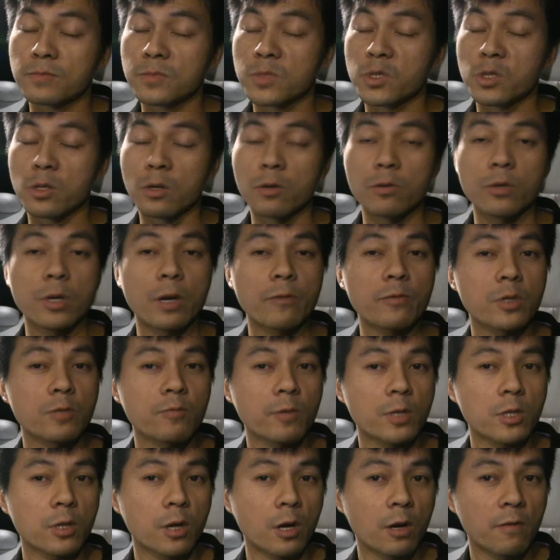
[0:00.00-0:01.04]
So you have to
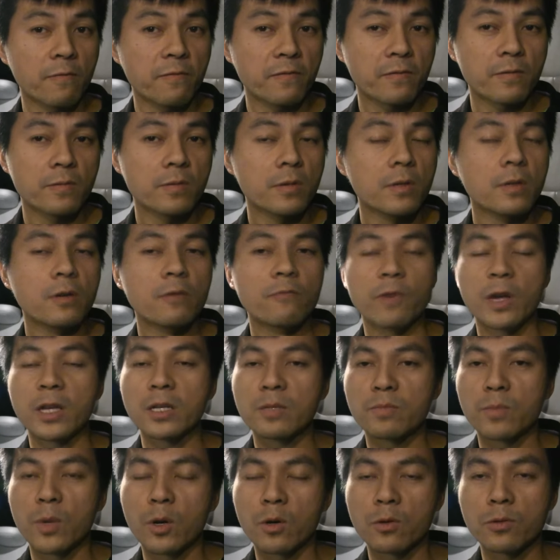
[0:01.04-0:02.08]
switch off
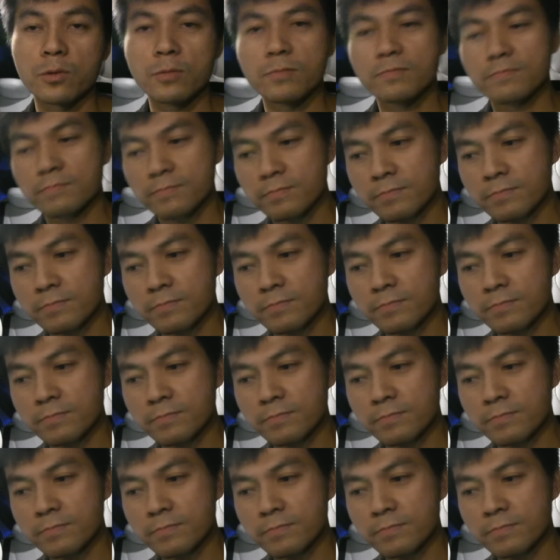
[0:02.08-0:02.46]
range mode,